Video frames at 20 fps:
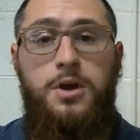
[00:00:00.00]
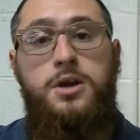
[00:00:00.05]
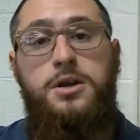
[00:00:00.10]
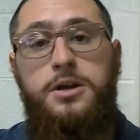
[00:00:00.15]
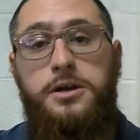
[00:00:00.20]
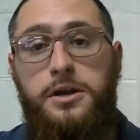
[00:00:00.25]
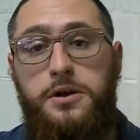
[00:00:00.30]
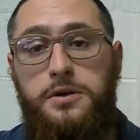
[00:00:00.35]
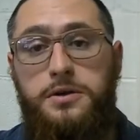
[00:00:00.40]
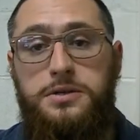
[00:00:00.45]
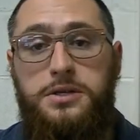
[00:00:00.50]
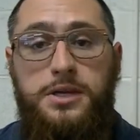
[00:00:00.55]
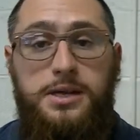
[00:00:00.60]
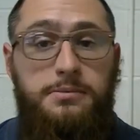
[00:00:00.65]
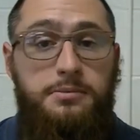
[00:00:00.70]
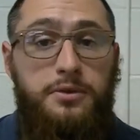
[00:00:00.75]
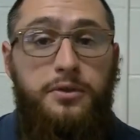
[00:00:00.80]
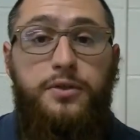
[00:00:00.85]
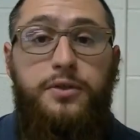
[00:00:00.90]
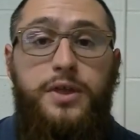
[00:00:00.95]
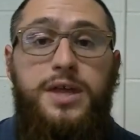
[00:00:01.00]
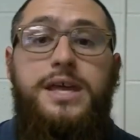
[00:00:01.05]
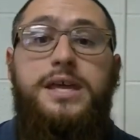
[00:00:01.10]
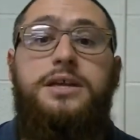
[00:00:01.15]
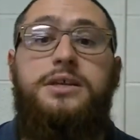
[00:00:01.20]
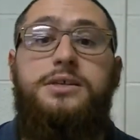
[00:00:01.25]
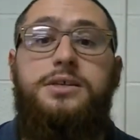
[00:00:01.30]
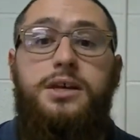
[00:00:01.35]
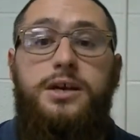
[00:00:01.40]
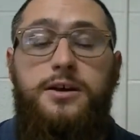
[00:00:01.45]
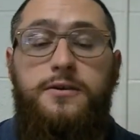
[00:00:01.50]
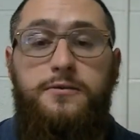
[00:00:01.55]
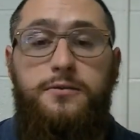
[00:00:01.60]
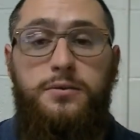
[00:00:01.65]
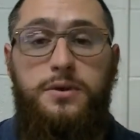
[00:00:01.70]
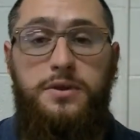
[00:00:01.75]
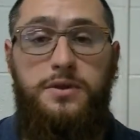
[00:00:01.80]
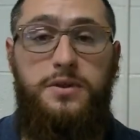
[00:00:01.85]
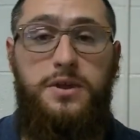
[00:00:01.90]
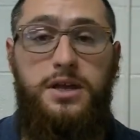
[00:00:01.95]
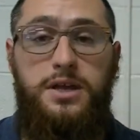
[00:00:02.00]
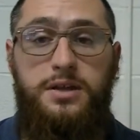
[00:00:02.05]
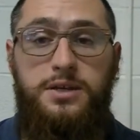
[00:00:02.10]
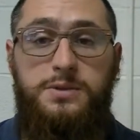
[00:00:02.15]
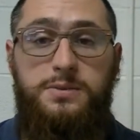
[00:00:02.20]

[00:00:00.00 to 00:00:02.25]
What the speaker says: Now notice a couple of things. For one thing,